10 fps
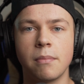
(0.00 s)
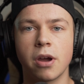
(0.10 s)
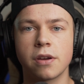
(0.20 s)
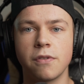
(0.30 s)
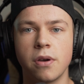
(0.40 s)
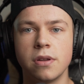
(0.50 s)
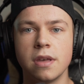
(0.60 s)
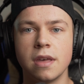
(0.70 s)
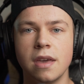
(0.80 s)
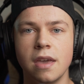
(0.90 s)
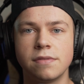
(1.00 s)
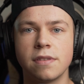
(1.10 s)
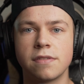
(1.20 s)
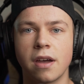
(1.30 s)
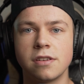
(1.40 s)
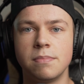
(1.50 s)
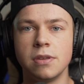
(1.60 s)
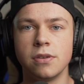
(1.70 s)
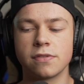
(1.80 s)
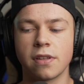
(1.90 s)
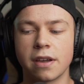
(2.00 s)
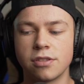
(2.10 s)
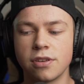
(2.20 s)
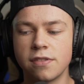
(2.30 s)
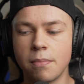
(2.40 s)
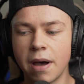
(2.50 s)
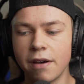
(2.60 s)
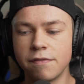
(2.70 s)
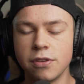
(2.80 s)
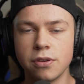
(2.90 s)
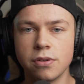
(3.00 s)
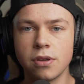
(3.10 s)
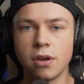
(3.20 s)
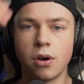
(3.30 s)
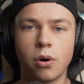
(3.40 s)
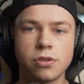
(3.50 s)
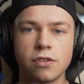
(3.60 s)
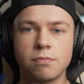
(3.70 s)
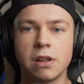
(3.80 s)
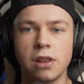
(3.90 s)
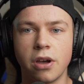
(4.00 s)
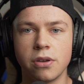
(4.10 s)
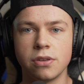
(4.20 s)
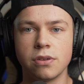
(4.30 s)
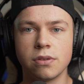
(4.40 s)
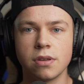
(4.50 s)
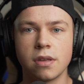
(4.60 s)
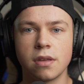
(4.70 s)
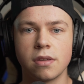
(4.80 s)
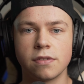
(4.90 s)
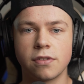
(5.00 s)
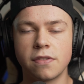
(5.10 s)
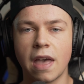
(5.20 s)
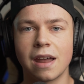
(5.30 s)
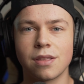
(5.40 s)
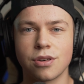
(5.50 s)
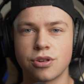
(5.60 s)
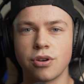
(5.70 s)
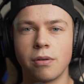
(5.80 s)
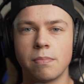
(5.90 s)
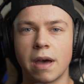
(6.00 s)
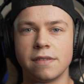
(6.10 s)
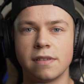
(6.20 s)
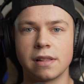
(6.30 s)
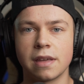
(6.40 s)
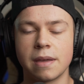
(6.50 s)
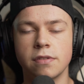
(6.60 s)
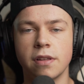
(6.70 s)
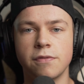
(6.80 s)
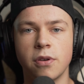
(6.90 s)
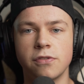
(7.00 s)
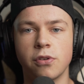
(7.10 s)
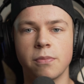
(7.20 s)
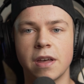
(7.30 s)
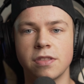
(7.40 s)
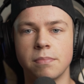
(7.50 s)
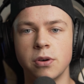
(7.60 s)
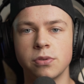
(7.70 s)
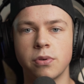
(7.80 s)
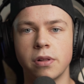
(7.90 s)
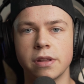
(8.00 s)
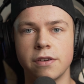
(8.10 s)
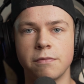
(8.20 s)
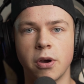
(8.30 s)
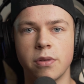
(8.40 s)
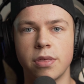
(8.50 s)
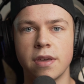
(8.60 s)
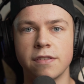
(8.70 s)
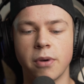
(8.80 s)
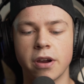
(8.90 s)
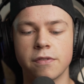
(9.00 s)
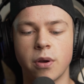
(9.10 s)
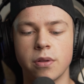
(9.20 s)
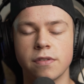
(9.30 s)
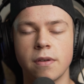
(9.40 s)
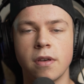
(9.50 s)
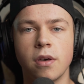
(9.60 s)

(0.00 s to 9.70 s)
that microphone is designed to be used like just above you or just below you, so it's out of the shot basically. So let's first talk about the build quality of both these microphones.